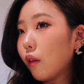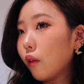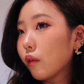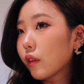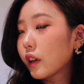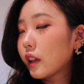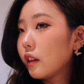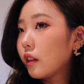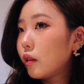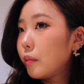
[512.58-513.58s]
over it a
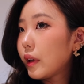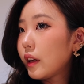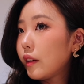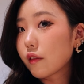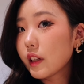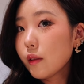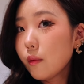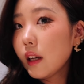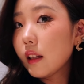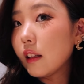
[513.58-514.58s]
little bit. The reason
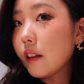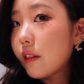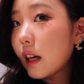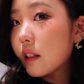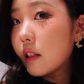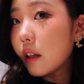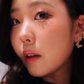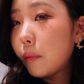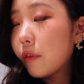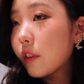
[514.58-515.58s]
why I leave that
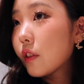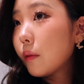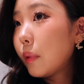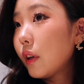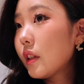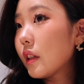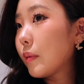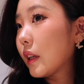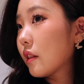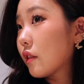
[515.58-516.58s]
tip for some parts is
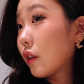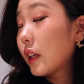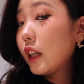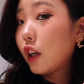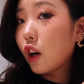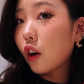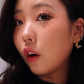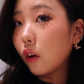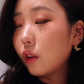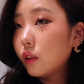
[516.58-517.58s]
because it's already
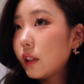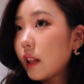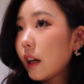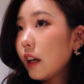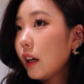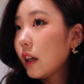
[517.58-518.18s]
curled there,